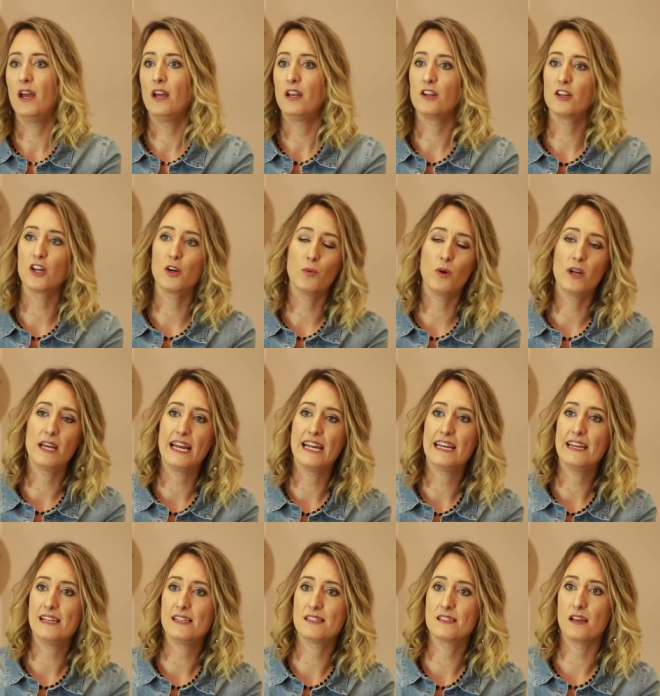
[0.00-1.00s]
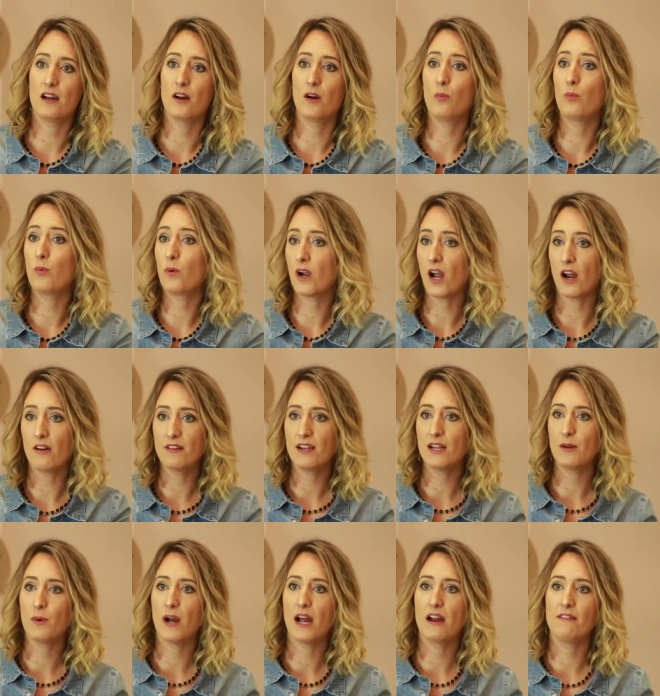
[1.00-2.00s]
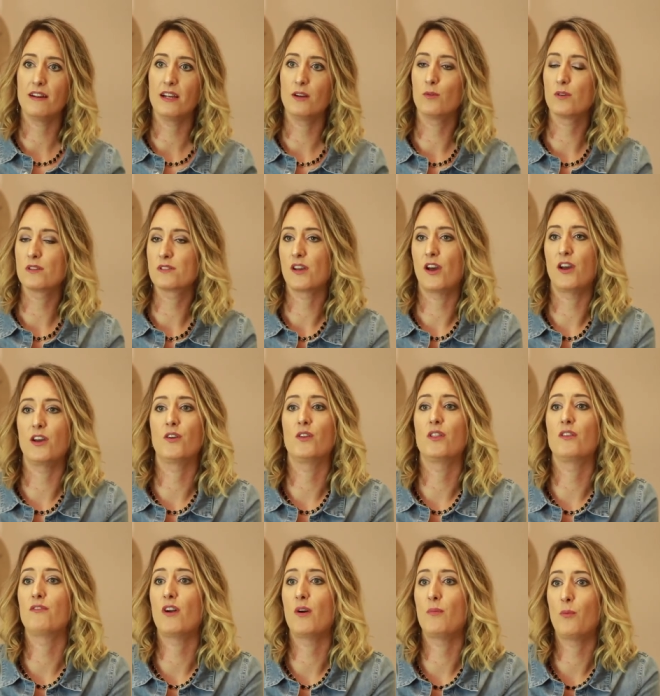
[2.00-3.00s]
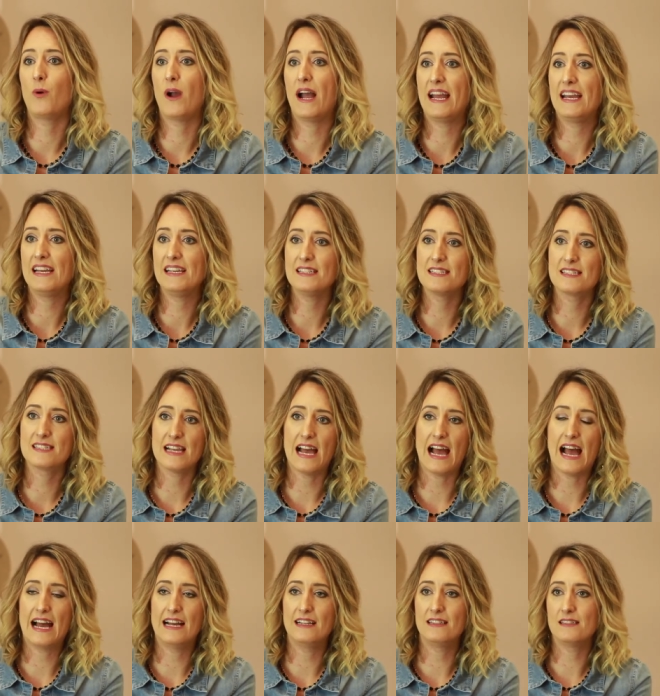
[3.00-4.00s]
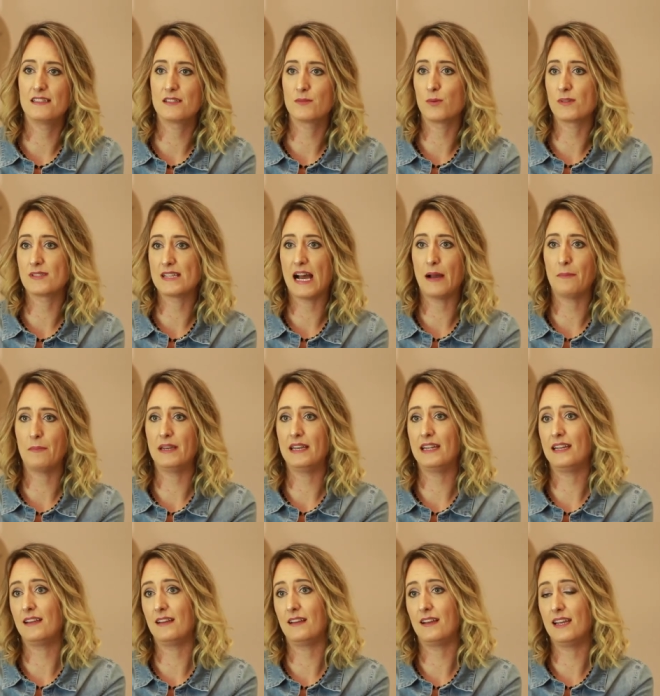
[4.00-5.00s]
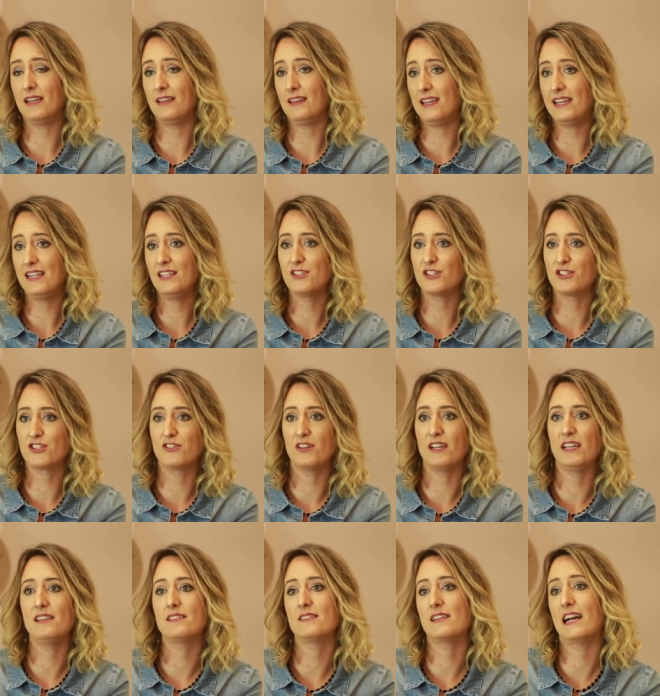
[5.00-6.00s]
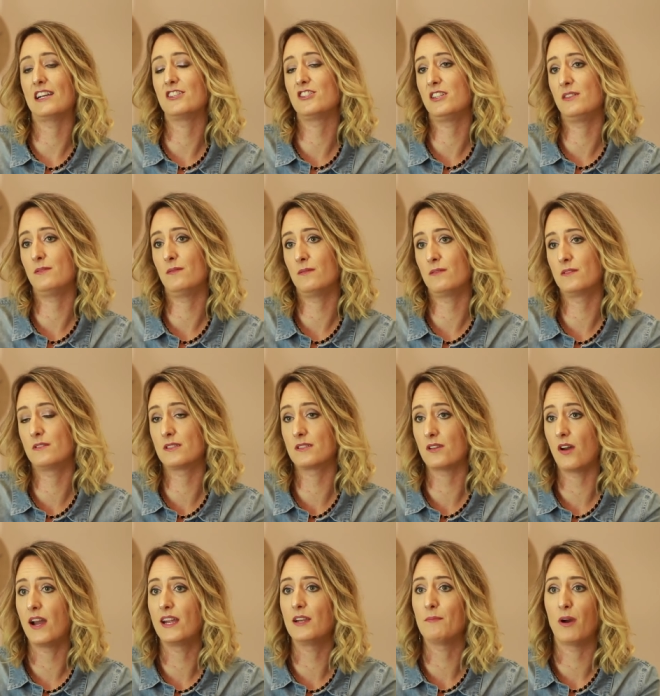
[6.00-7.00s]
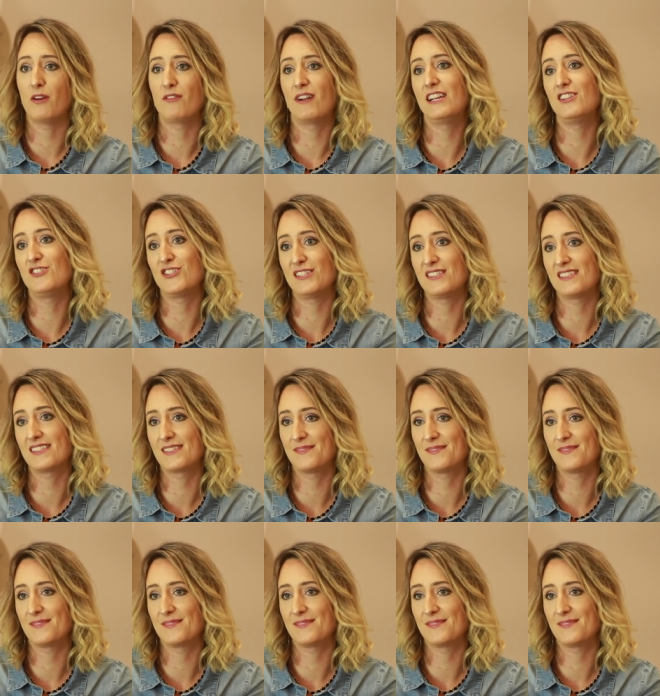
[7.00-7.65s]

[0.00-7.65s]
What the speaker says: Look at what ladies are currently wearing, what's going on the runways, and what's happening in the industry to actually design my ranges.